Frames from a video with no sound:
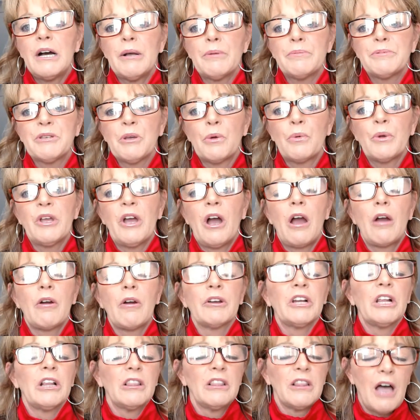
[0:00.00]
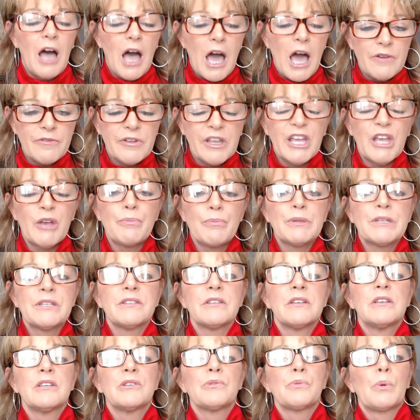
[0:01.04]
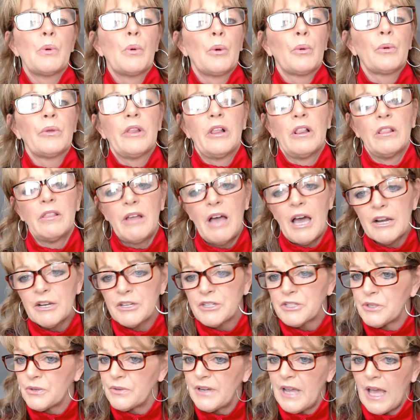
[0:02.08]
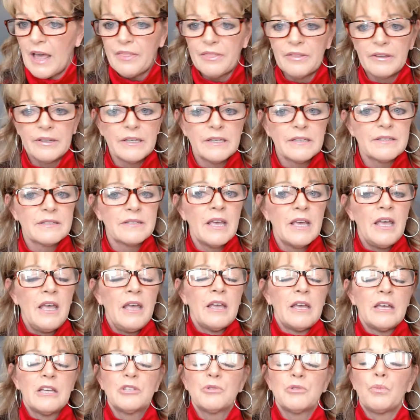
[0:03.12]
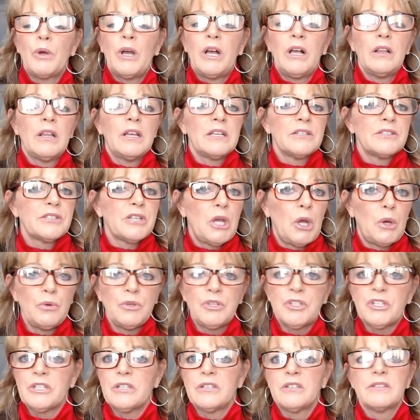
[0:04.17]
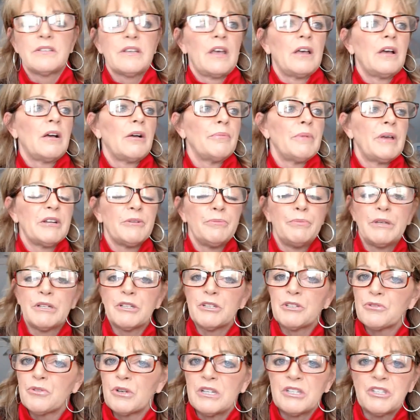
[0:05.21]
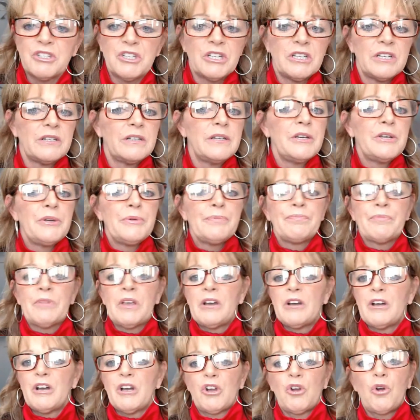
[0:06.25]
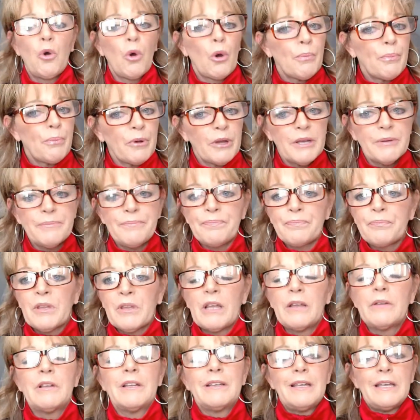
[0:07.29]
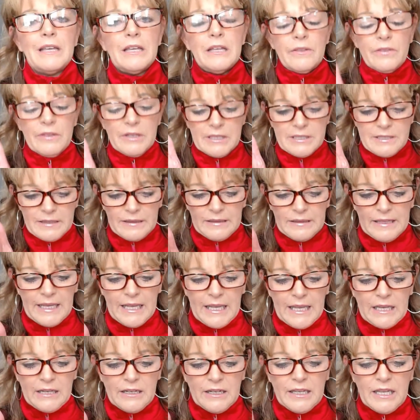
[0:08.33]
So we are on a lot of campuses. We work with a lot of student athletes, as well as coaches, administration, corporate, in this lane.